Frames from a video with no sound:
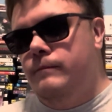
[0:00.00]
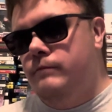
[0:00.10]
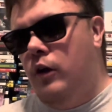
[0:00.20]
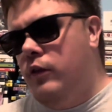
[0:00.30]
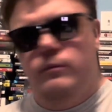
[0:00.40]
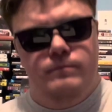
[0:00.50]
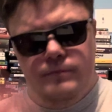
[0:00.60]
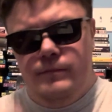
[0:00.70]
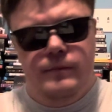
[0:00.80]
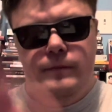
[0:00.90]
Although
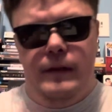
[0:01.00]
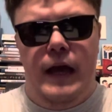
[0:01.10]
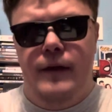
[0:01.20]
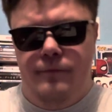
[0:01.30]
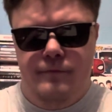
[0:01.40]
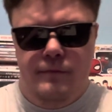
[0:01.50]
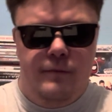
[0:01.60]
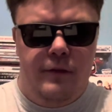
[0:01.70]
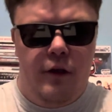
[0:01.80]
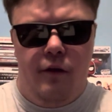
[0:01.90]

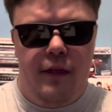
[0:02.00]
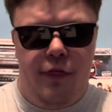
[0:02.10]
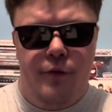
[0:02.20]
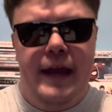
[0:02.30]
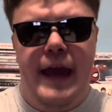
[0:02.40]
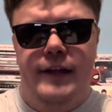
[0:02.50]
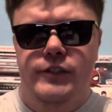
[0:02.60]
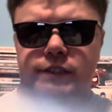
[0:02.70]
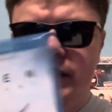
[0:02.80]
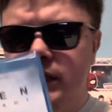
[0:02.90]
there are like 3
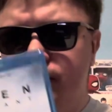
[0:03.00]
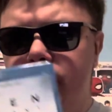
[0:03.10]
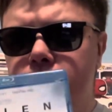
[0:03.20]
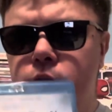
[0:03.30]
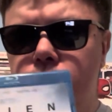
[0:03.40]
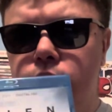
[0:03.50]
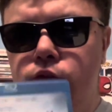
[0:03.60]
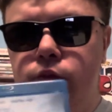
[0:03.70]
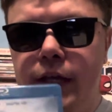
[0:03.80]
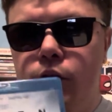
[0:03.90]
actors in this film who
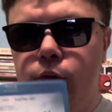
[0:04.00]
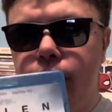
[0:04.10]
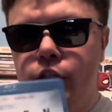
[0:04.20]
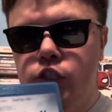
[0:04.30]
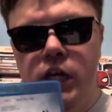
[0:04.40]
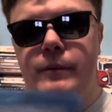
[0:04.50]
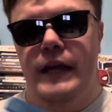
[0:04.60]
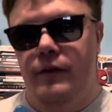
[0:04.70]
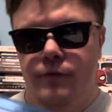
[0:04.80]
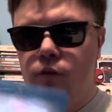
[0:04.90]
do like a really good job, and
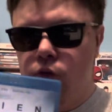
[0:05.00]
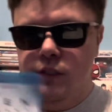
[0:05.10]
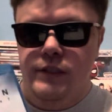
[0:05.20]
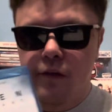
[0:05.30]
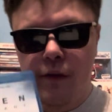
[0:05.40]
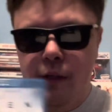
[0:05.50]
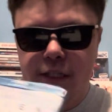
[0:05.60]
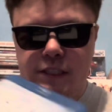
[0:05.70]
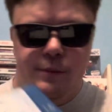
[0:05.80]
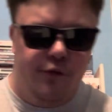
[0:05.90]
I've of course sung their
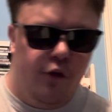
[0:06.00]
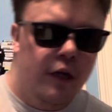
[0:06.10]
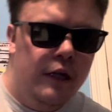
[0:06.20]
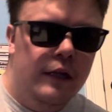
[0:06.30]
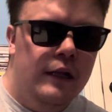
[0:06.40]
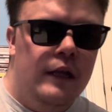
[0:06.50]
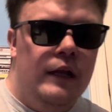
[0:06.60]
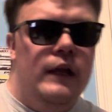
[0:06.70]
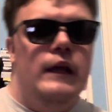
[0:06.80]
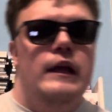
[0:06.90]
praises before.
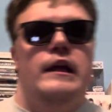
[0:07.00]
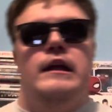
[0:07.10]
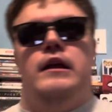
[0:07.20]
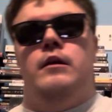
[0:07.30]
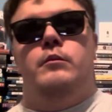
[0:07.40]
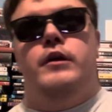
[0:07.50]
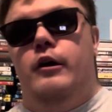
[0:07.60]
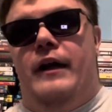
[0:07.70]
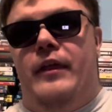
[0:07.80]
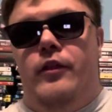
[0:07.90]
But no,
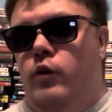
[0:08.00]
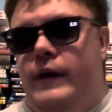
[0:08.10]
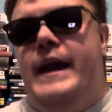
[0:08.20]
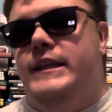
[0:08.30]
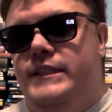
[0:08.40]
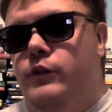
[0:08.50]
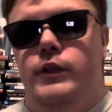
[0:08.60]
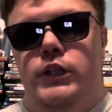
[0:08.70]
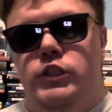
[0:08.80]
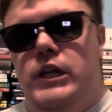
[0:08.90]
I think the whole cast did a
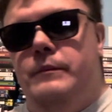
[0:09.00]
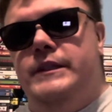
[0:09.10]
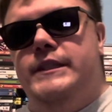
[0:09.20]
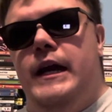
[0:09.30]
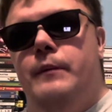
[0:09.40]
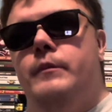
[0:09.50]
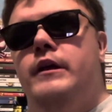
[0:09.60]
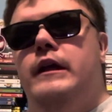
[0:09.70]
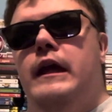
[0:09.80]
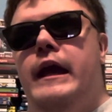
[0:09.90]
really good job this time,
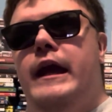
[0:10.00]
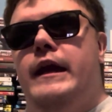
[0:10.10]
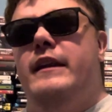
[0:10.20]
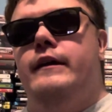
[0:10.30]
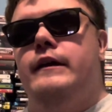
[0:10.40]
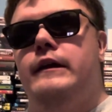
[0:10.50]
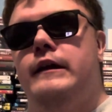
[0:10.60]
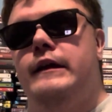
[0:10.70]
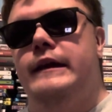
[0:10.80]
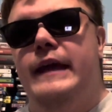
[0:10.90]
and
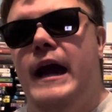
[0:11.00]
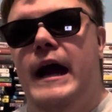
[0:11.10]
yeah,